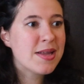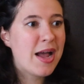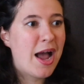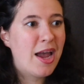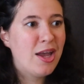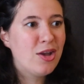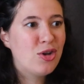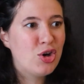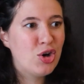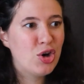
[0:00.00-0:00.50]

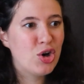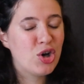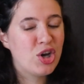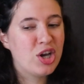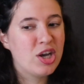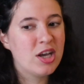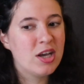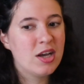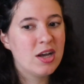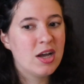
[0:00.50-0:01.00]
I cook
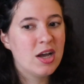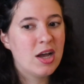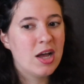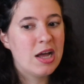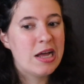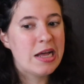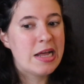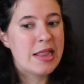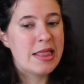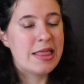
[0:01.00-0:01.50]

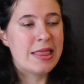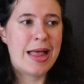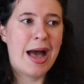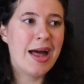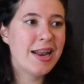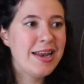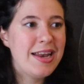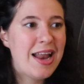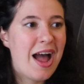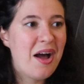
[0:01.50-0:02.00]

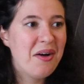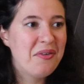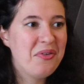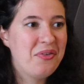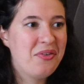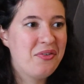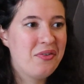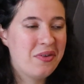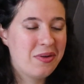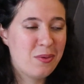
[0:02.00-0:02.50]
not
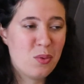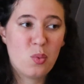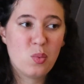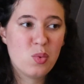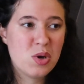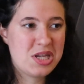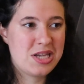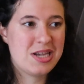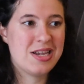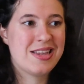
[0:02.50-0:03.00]
enough,
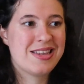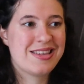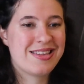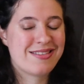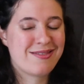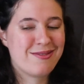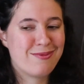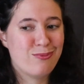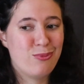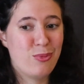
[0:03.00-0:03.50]
which is
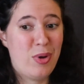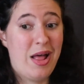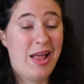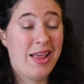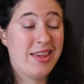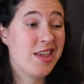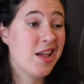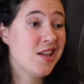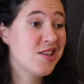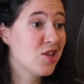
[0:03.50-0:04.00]
well,
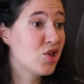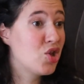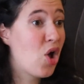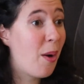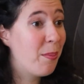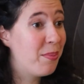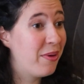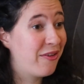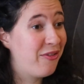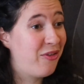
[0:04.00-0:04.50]
I guess a
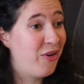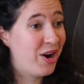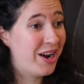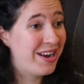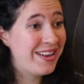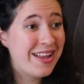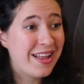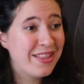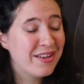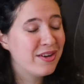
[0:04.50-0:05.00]
topic for
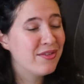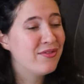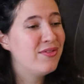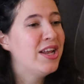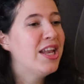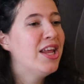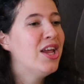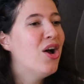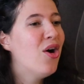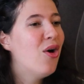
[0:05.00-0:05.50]
another
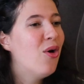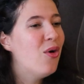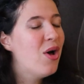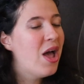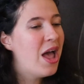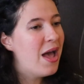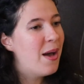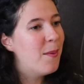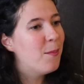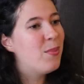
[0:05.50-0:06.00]
video,
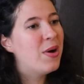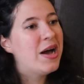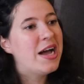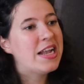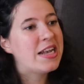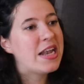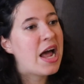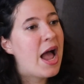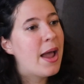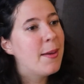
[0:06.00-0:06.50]
but
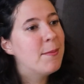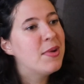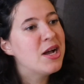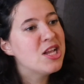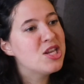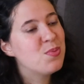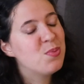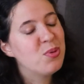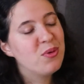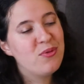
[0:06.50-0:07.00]
I
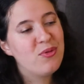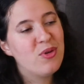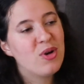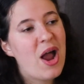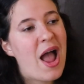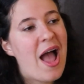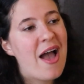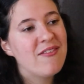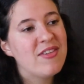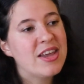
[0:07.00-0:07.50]
much prefer
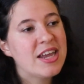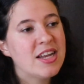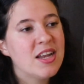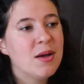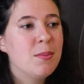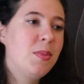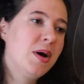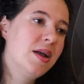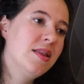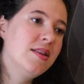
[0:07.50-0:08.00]
having an
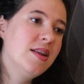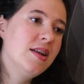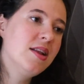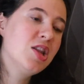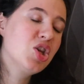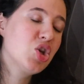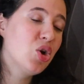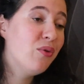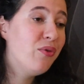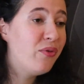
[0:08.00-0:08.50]

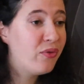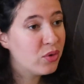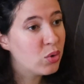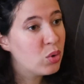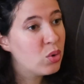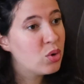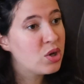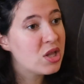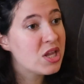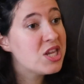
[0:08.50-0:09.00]
abundance of
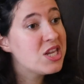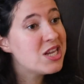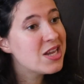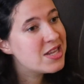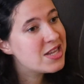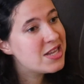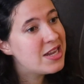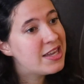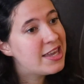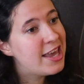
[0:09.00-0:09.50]
food
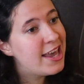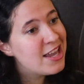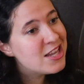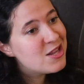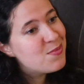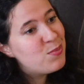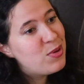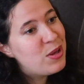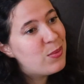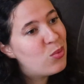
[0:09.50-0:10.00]
just in case
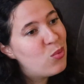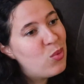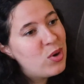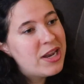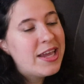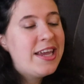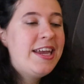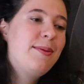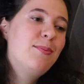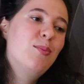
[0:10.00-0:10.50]
people
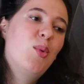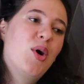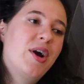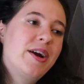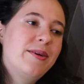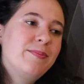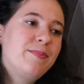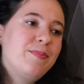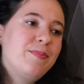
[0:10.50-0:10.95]
want to eat more.